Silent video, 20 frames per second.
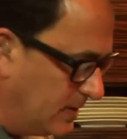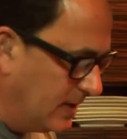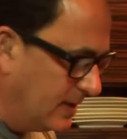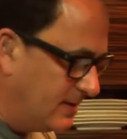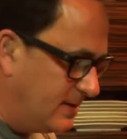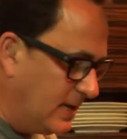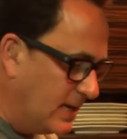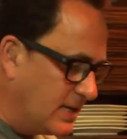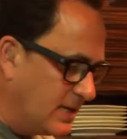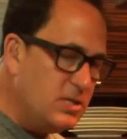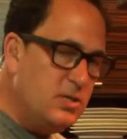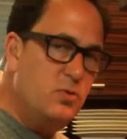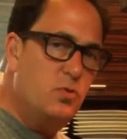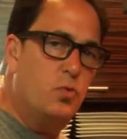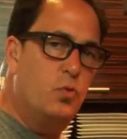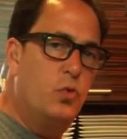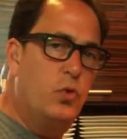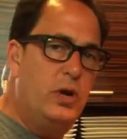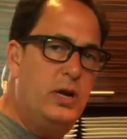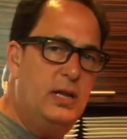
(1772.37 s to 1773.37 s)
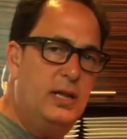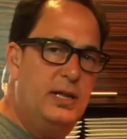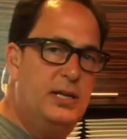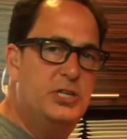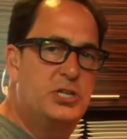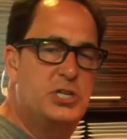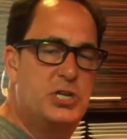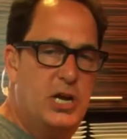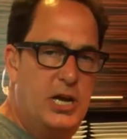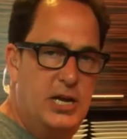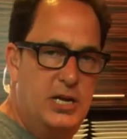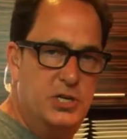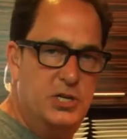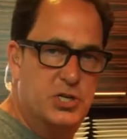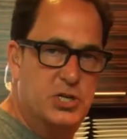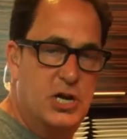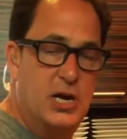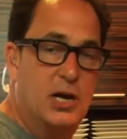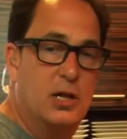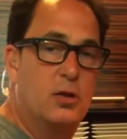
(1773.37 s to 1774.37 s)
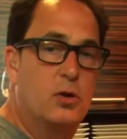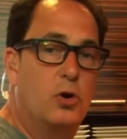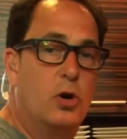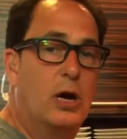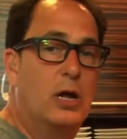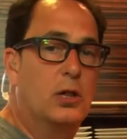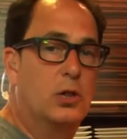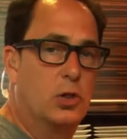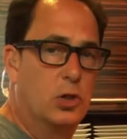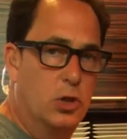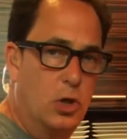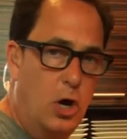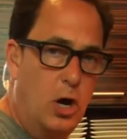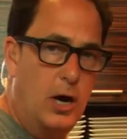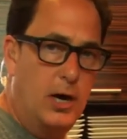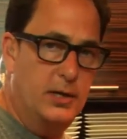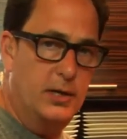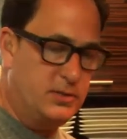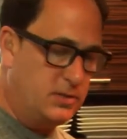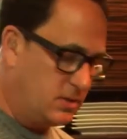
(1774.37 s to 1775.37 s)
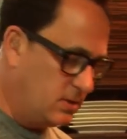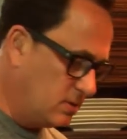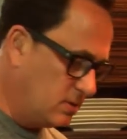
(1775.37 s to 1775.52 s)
it doesn't really change color a lot.